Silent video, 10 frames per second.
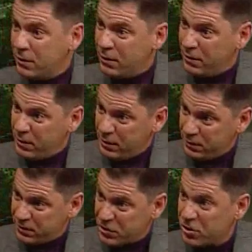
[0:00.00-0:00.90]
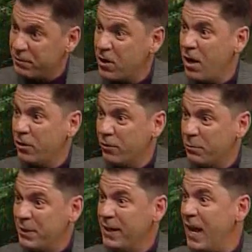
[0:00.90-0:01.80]
in the session of Congress
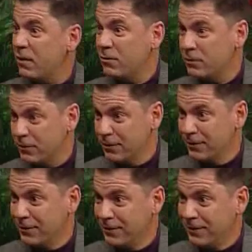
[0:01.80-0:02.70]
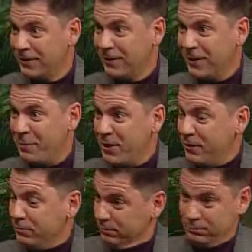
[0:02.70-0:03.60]
being heckled. I
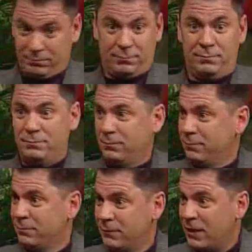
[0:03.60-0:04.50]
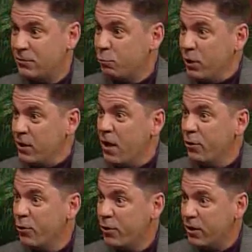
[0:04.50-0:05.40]
mean, that's really
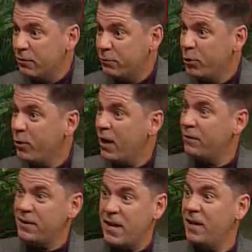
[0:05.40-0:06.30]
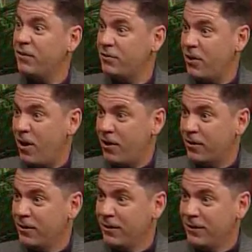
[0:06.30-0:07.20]
unheard of. Or you have a tennis star,
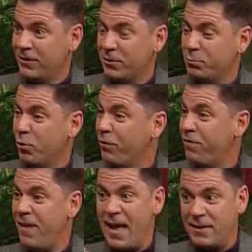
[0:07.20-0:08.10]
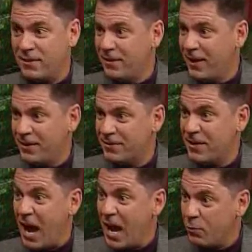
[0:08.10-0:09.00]
this profanity-laced
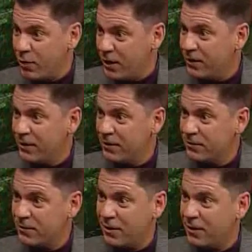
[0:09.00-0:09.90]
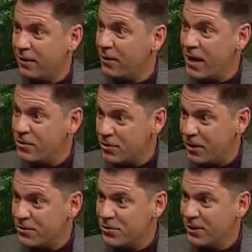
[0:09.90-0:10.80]
tirade against a line
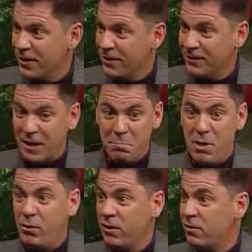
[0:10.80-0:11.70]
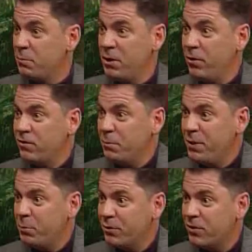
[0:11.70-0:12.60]
judge that millions and millions of
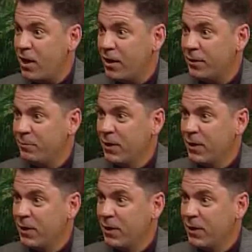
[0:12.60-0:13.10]
people saw.